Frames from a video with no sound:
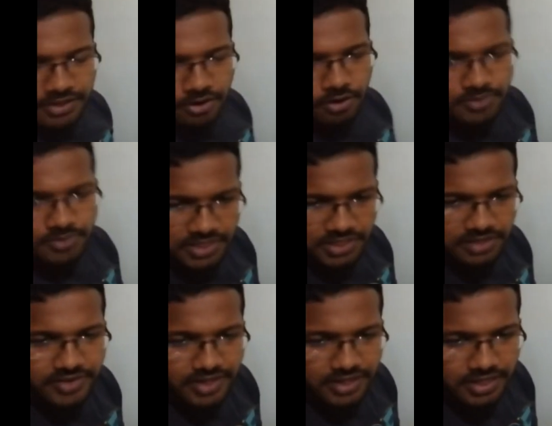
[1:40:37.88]

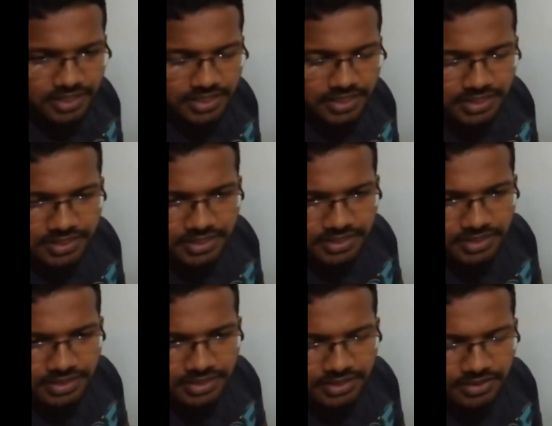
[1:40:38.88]
observing Earth,
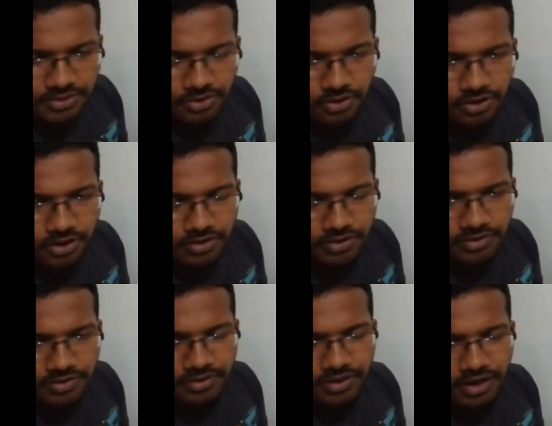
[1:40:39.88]
or
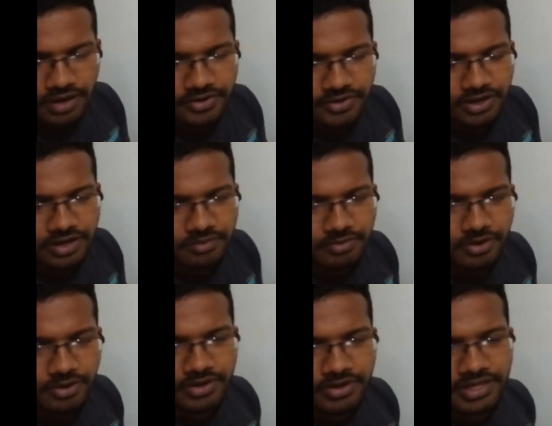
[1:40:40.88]
are we talking
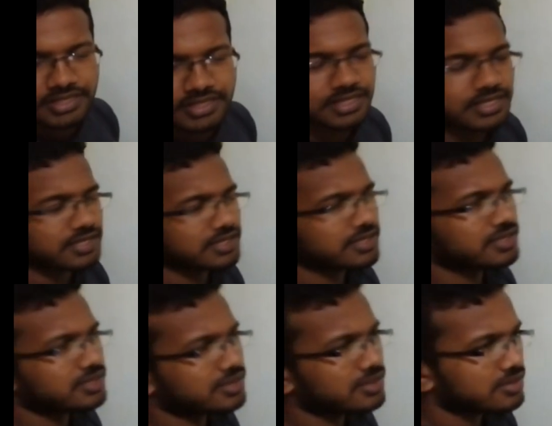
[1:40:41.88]
about energy
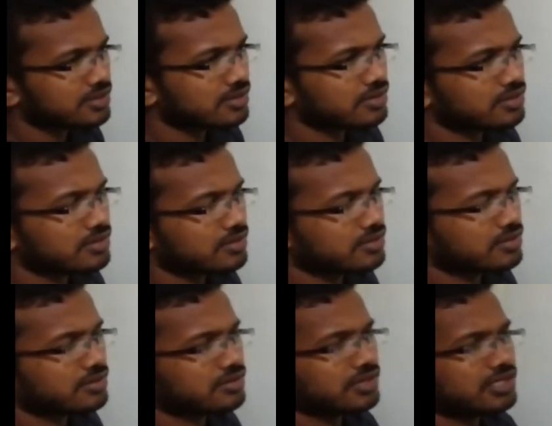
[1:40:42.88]

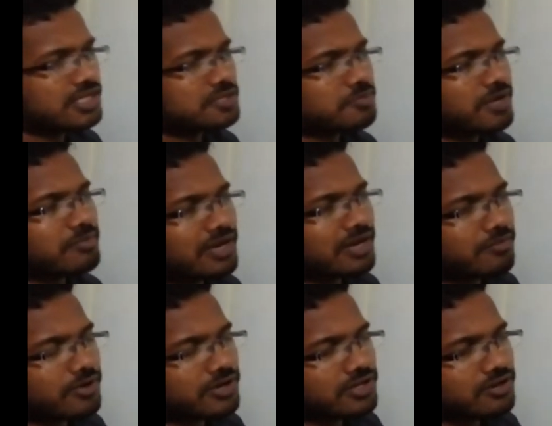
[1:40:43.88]
released by black
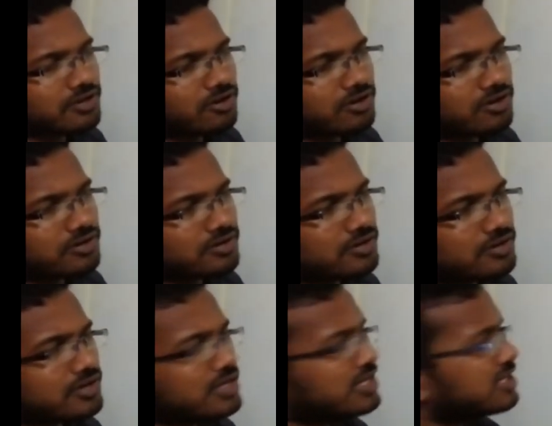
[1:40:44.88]
body, or
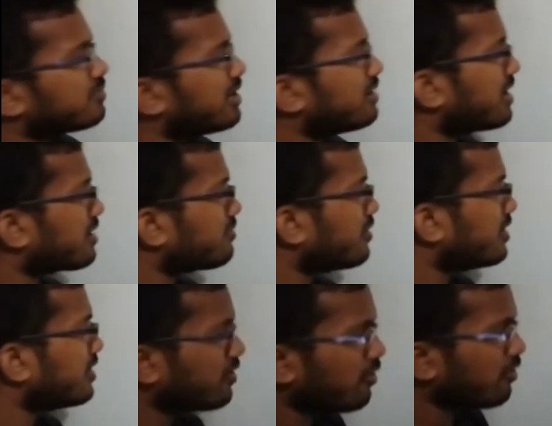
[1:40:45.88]
released by black body
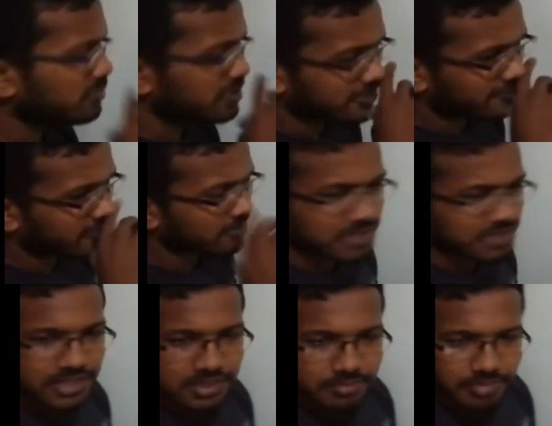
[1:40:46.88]
and observed from a
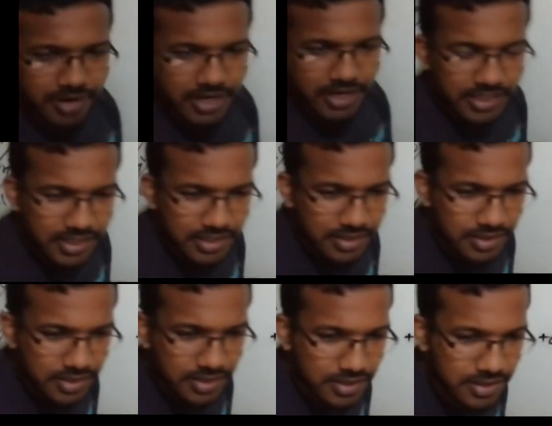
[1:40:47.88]
third party?
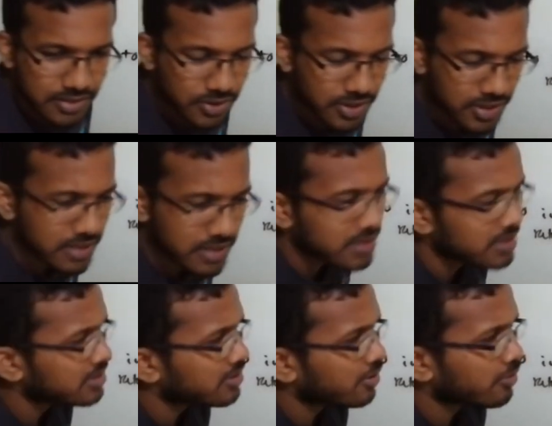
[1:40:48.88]
Sorry,
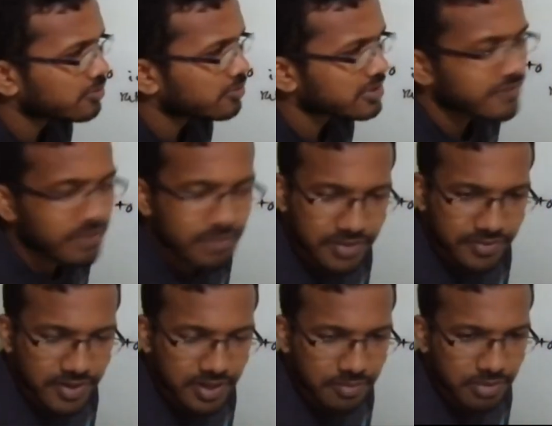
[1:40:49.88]
observed from a
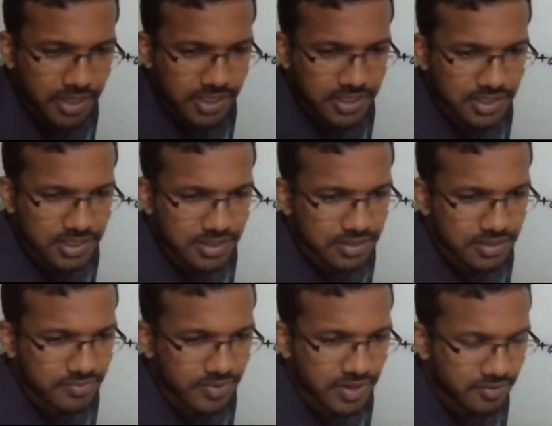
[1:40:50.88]
different place.
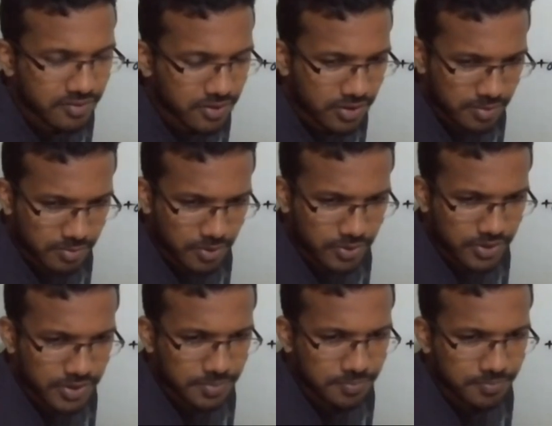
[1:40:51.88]
What are we talking about here?